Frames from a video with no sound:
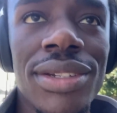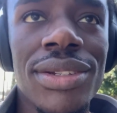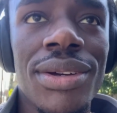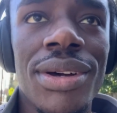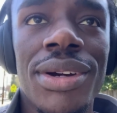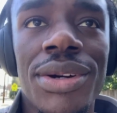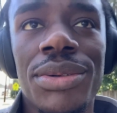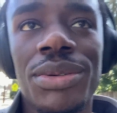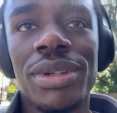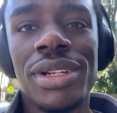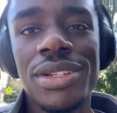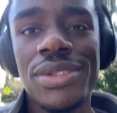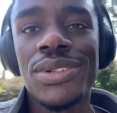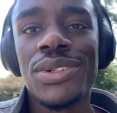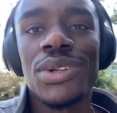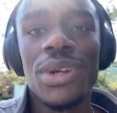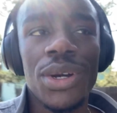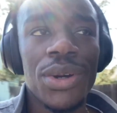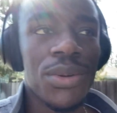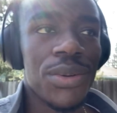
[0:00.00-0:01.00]
so I don't really
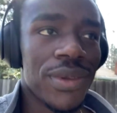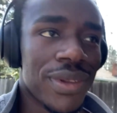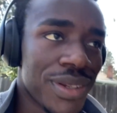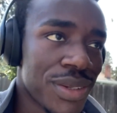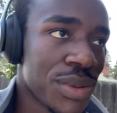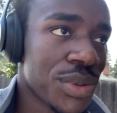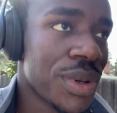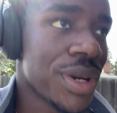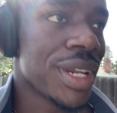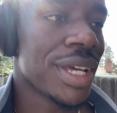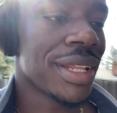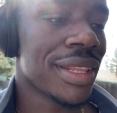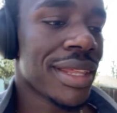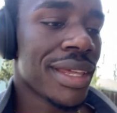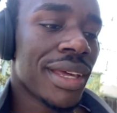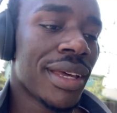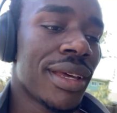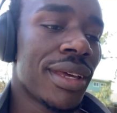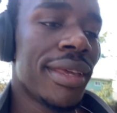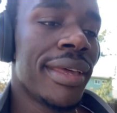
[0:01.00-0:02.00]
struggle with this wedding
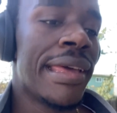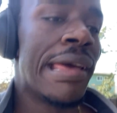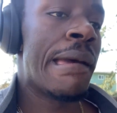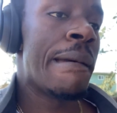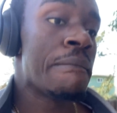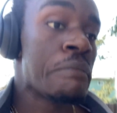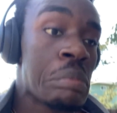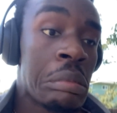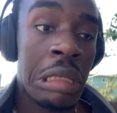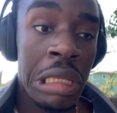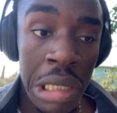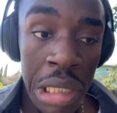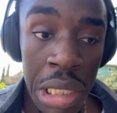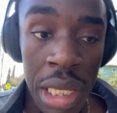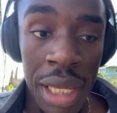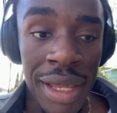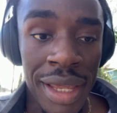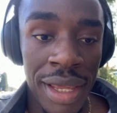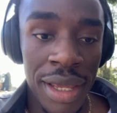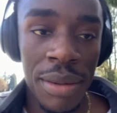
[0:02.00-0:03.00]
thing.
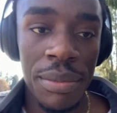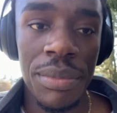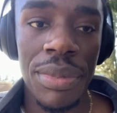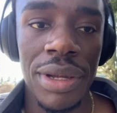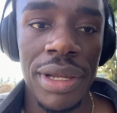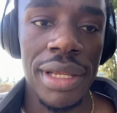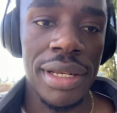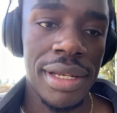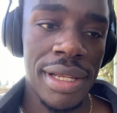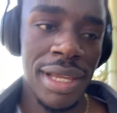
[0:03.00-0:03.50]
But